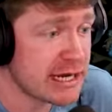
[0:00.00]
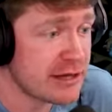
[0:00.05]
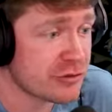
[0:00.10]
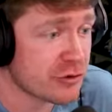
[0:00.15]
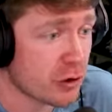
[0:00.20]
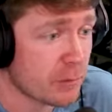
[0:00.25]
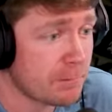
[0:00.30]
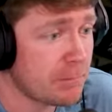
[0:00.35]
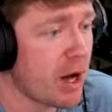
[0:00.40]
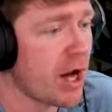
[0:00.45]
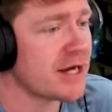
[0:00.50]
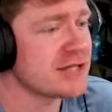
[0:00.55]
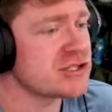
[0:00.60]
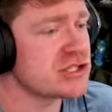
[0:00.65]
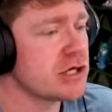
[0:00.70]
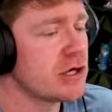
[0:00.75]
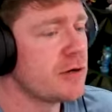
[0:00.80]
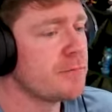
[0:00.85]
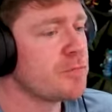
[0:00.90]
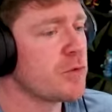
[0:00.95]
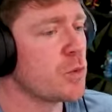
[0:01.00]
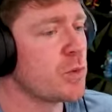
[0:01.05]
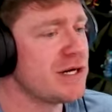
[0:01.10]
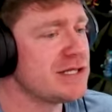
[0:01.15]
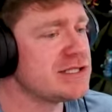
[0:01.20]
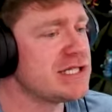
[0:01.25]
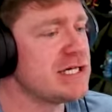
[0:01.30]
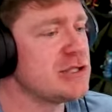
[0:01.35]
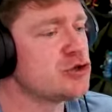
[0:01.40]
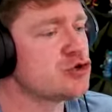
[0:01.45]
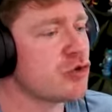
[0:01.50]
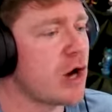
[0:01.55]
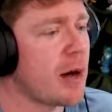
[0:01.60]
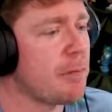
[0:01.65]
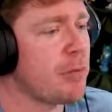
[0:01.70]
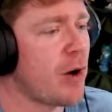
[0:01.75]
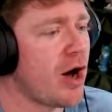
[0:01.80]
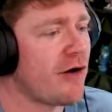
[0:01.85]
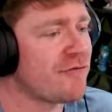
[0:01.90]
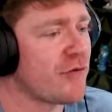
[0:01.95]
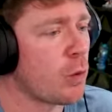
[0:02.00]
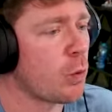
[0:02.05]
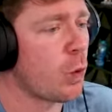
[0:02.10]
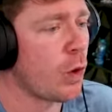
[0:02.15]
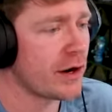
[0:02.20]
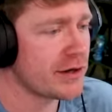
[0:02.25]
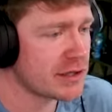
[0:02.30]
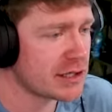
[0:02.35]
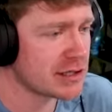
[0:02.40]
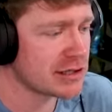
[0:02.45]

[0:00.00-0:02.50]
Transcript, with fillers: either, but we did drop off one